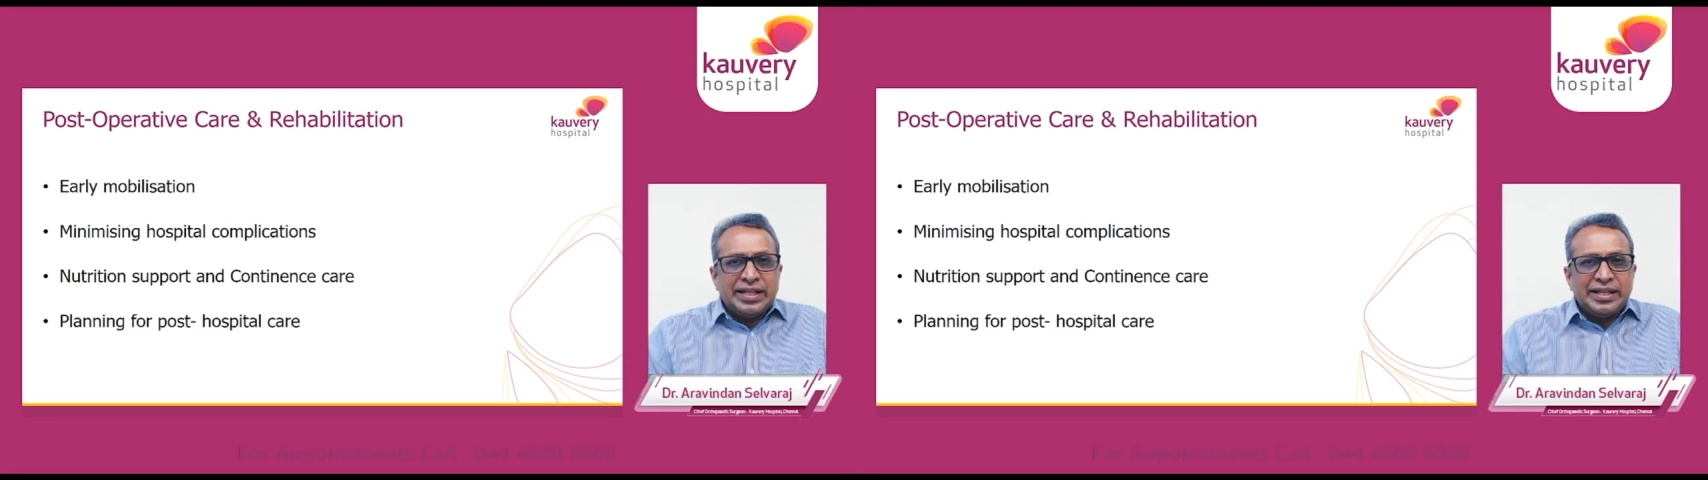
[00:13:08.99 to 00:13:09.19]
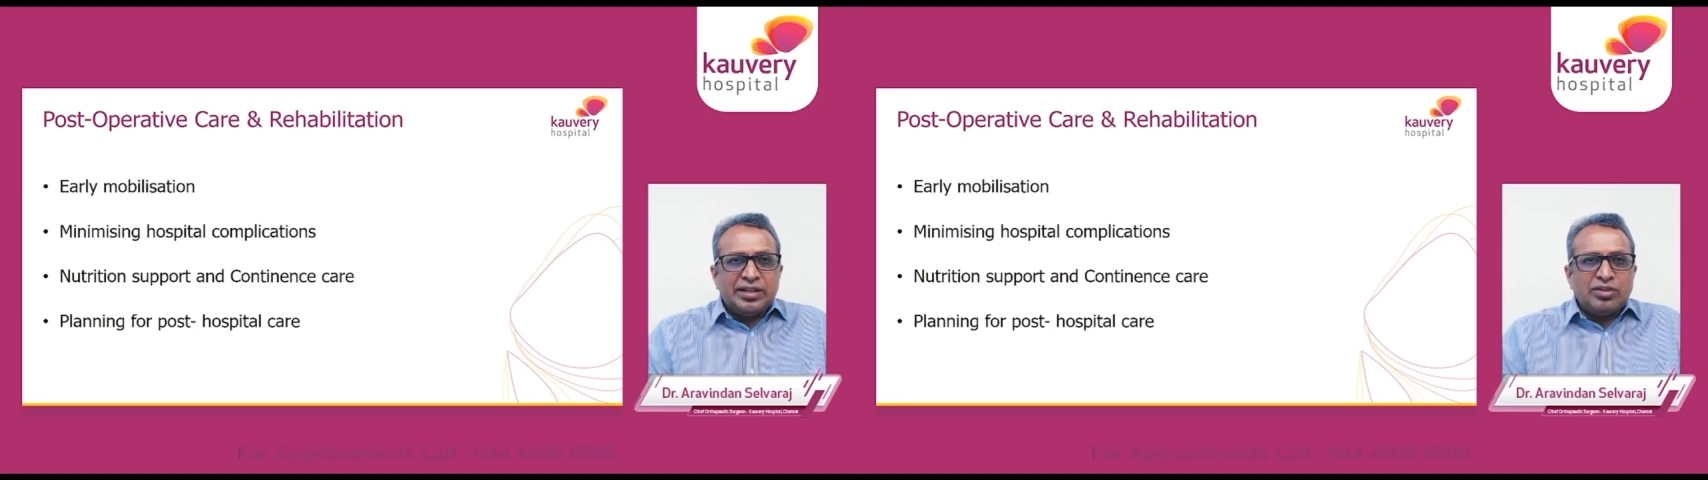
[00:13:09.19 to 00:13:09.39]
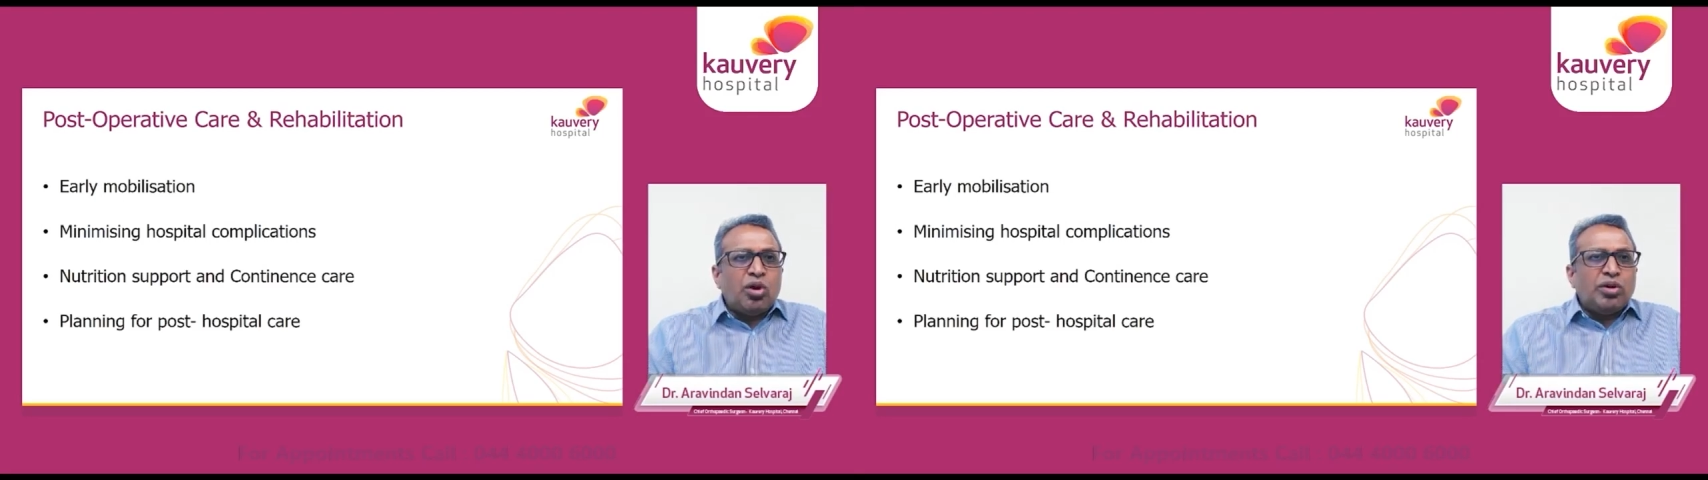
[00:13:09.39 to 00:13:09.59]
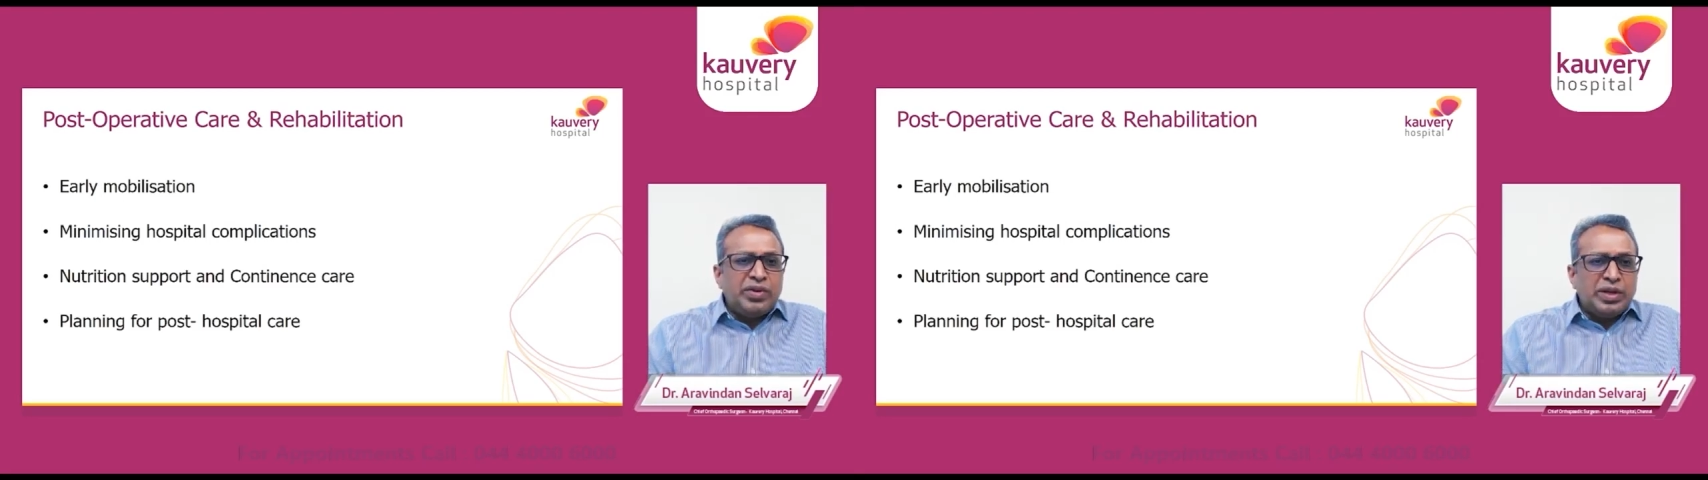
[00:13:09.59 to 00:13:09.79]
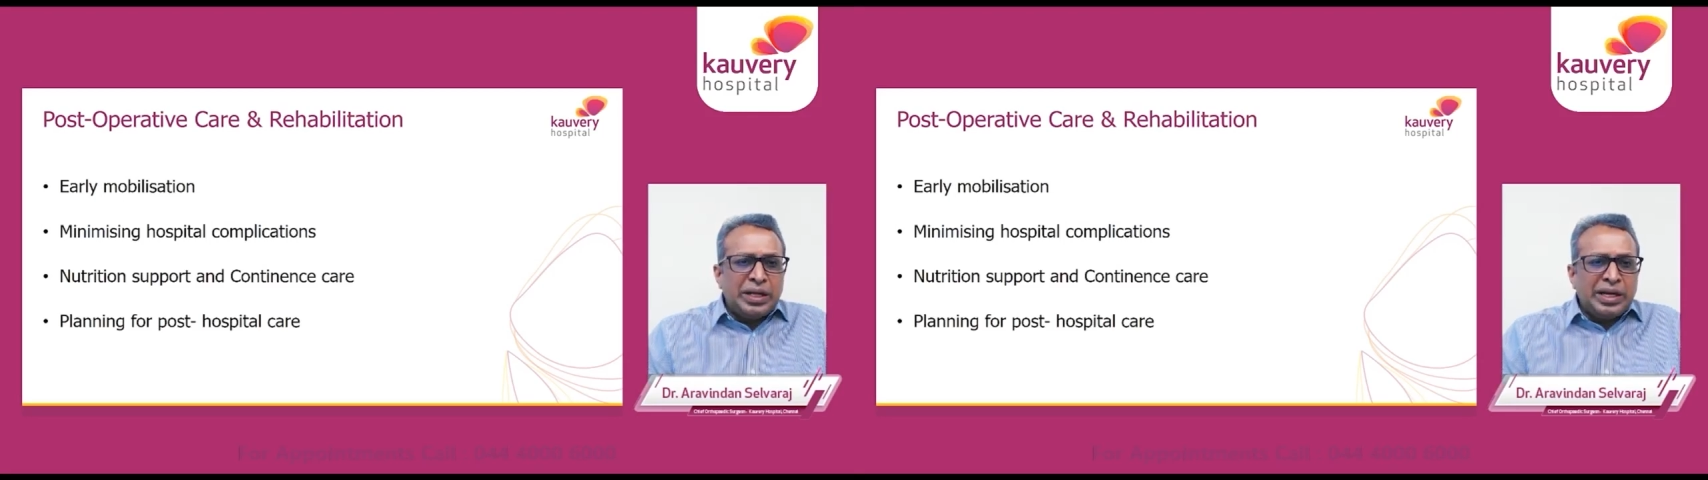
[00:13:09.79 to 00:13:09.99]
they say
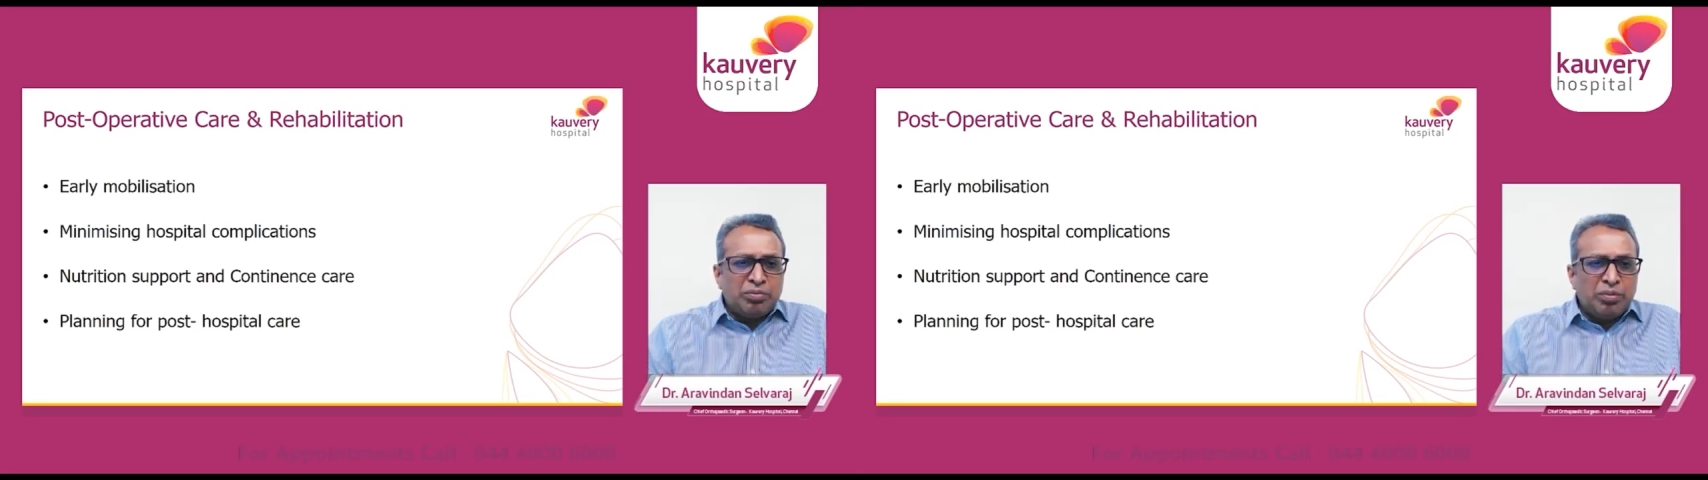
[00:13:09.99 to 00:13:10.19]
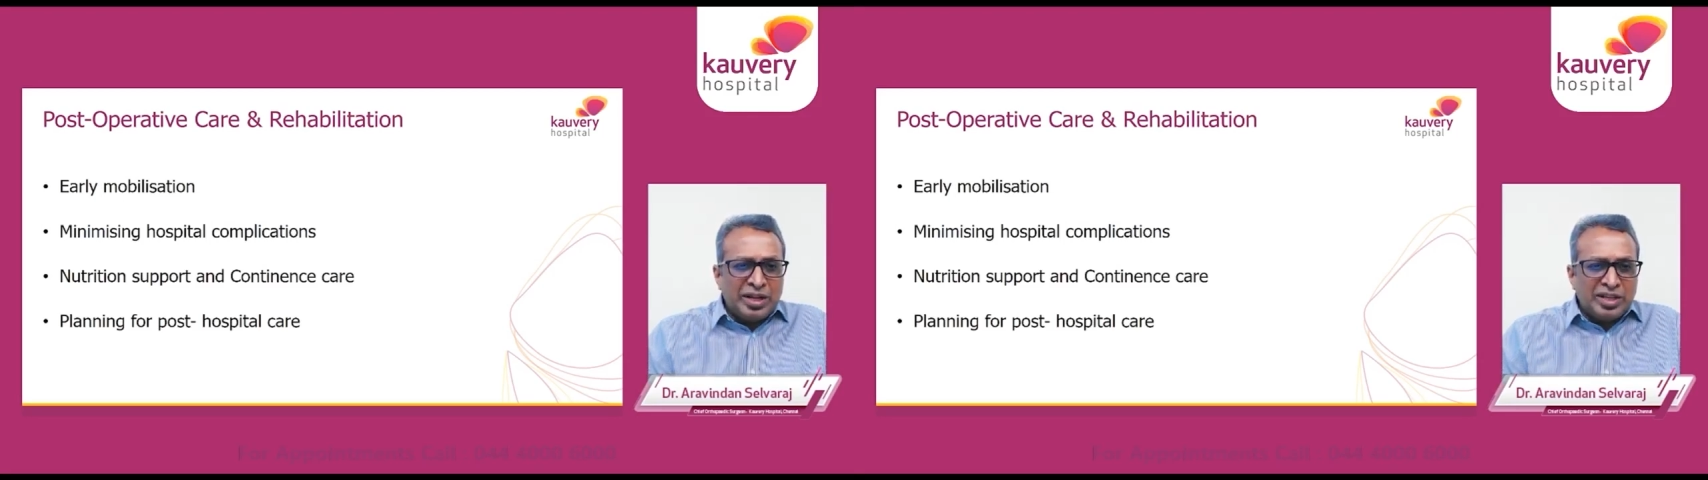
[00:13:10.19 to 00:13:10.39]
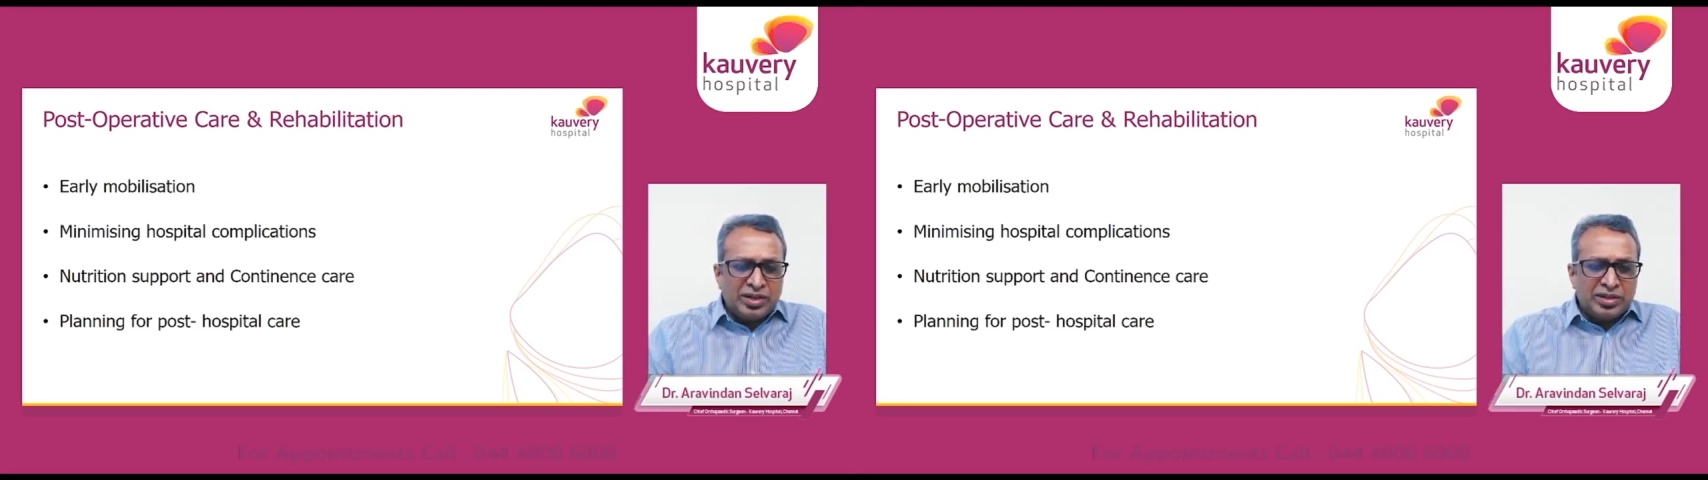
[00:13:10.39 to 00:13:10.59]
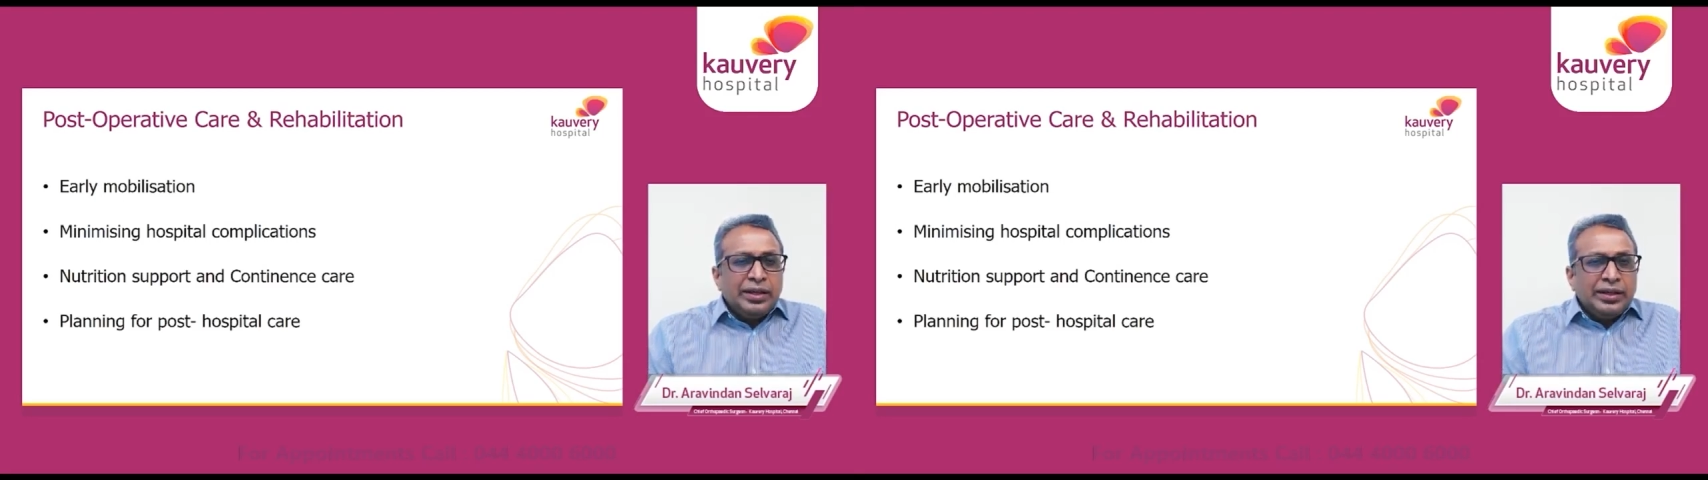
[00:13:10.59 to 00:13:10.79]
non-weight bearing mobilization.